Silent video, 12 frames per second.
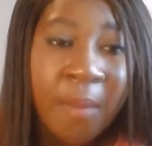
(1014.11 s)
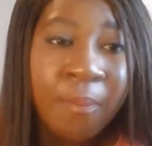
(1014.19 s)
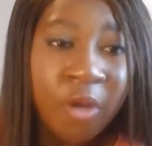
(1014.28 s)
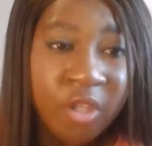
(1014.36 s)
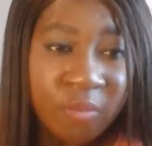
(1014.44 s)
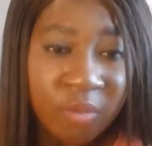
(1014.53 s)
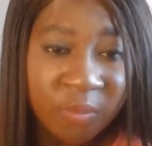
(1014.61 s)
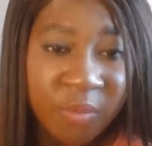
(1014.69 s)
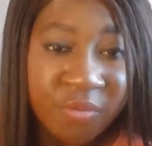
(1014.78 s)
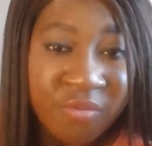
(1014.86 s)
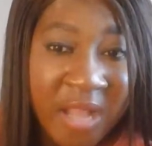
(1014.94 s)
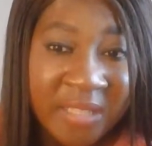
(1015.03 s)
But you must
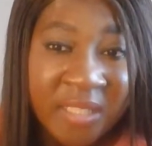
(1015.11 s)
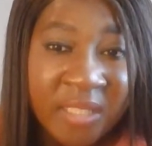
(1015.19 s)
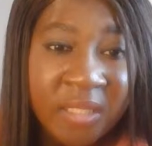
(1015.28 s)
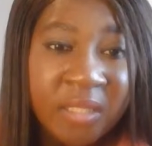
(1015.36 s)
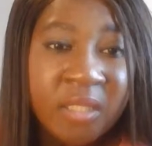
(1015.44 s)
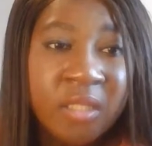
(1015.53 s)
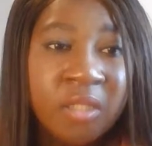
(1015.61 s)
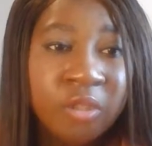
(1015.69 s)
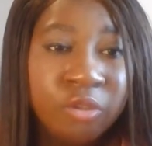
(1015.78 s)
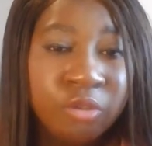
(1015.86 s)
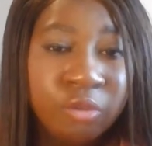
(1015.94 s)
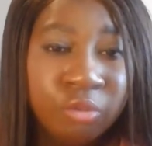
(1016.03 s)
be ready
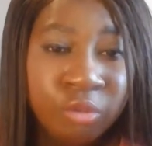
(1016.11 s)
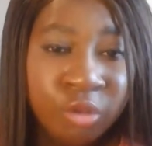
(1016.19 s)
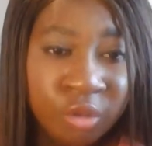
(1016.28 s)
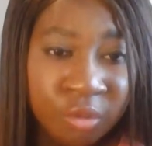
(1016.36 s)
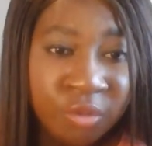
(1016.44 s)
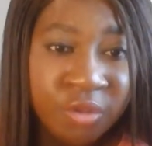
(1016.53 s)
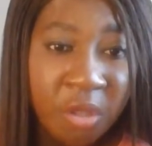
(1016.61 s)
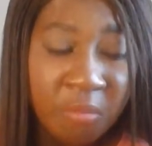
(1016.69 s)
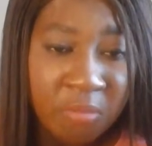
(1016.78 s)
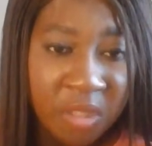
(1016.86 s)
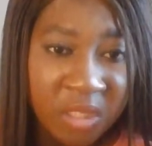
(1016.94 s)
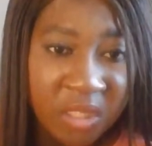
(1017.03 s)
to use
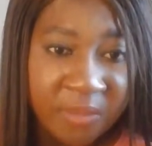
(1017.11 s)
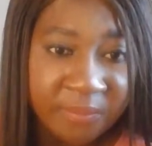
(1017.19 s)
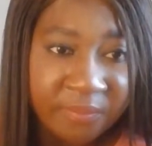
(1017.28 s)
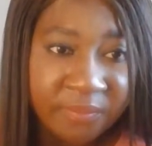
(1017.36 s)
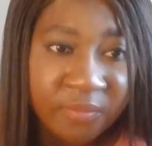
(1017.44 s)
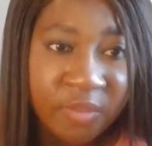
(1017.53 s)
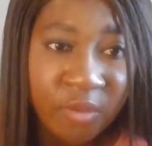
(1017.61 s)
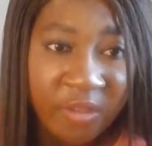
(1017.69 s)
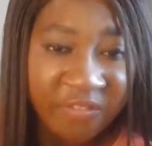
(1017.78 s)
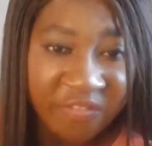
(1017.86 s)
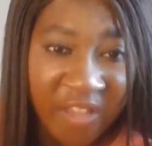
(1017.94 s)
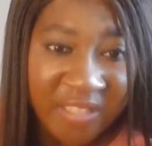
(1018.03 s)
your money to
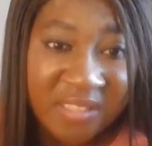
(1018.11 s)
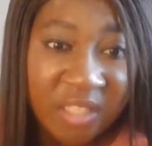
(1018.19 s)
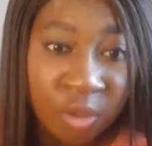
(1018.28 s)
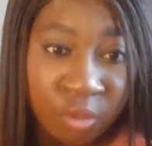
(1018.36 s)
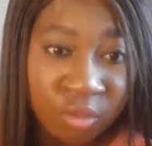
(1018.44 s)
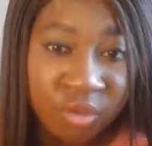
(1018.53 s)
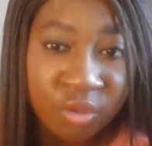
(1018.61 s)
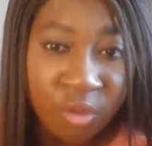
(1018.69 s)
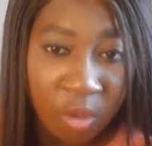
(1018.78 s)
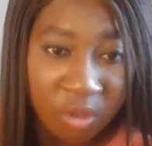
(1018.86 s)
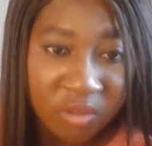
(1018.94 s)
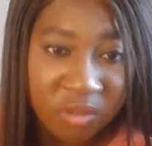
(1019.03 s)
invest in good
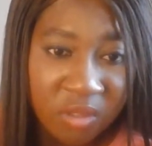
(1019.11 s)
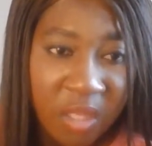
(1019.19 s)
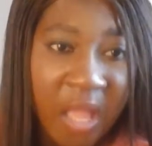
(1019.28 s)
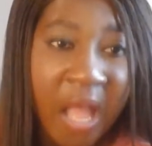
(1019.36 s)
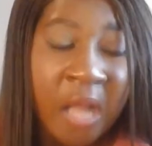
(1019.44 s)
stocks.